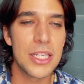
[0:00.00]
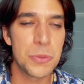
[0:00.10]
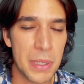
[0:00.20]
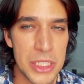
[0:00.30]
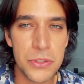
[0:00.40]

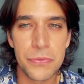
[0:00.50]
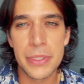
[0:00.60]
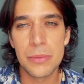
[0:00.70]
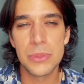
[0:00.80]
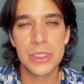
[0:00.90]
Spanish
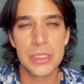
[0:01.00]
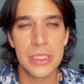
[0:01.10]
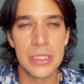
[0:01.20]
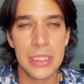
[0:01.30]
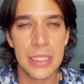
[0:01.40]

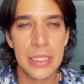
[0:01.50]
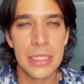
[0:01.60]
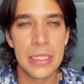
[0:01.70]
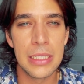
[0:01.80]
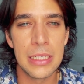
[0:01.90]
films in
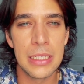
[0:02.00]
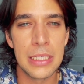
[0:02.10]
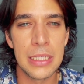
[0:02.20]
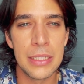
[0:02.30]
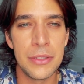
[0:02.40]

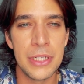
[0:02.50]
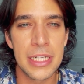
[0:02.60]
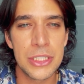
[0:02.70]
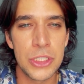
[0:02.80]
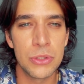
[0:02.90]
the
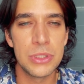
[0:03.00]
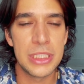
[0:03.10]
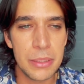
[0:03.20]
direction